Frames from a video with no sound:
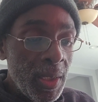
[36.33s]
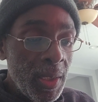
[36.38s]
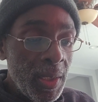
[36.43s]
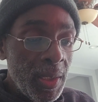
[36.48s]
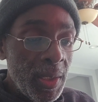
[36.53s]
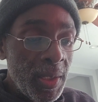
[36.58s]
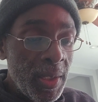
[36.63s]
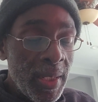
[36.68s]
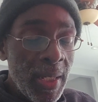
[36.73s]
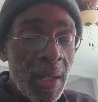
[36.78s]

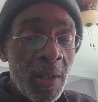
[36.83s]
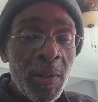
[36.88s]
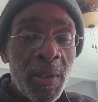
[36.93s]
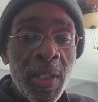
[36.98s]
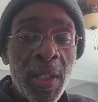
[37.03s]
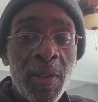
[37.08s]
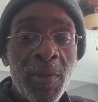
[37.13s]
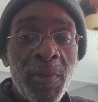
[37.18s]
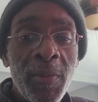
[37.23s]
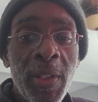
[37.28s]
is out
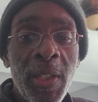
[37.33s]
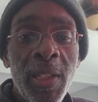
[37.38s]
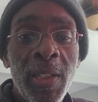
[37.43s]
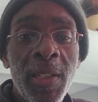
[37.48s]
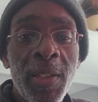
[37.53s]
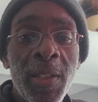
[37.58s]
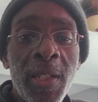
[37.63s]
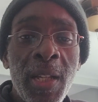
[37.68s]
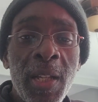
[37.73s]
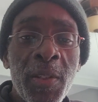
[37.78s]
here in Vegas,
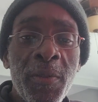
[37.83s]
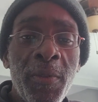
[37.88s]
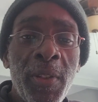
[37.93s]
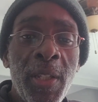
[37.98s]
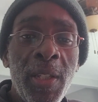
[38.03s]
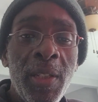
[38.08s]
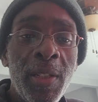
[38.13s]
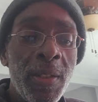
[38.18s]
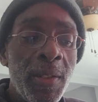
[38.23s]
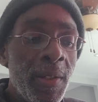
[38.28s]
Las
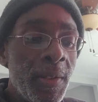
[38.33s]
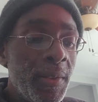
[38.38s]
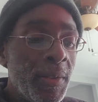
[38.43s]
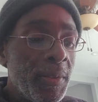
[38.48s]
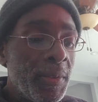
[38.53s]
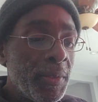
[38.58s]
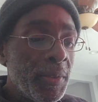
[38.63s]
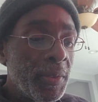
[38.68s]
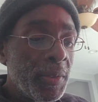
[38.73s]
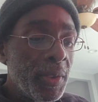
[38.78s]
Vegas,
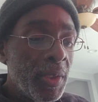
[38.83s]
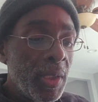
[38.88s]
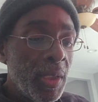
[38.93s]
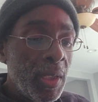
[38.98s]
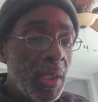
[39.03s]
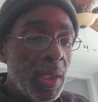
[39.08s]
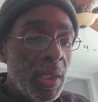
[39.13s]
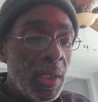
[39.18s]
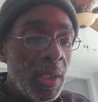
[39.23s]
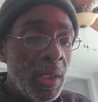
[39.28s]

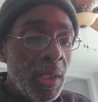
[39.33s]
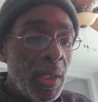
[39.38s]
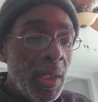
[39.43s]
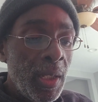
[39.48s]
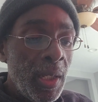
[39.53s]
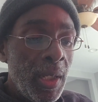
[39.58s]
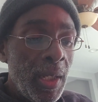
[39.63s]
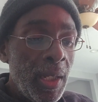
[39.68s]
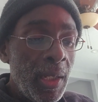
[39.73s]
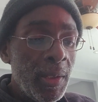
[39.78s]

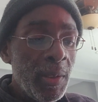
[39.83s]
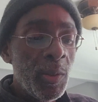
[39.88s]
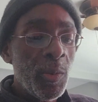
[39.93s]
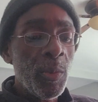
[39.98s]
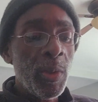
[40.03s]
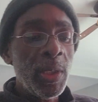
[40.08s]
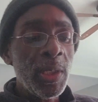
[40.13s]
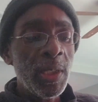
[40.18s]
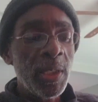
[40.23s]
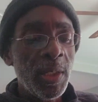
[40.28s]
at
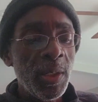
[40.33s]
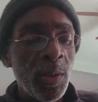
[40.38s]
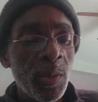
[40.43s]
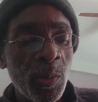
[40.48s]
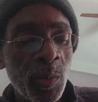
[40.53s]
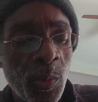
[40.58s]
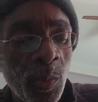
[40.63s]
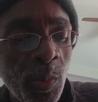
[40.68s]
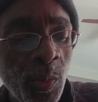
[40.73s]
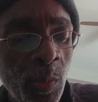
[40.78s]

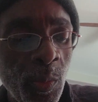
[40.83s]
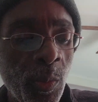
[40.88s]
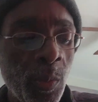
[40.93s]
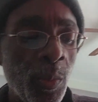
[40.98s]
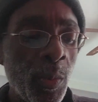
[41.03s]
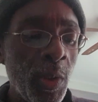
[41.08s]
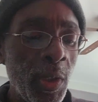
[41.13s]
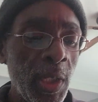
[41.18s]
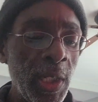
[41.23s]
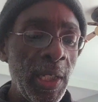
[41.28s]
Gwendolyn
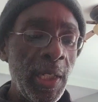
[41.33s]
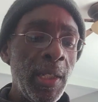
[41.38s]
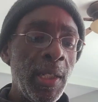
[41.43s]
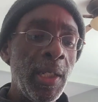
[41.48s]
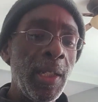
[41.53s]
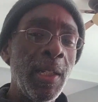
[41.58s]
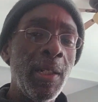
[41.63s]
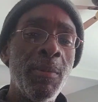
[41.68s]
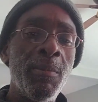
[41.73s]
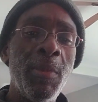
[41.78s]
Woolley
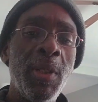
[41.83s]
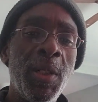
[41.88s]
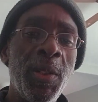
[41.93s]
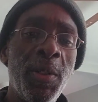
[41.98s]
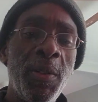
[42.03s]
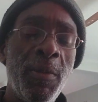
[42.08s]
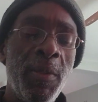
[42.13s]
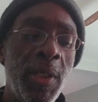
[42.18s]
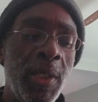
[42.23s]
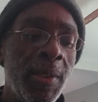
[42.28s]

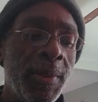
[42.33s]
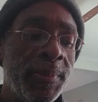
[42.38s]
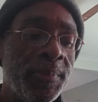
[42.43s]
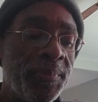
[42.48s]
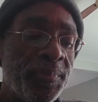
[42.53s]
Elementary.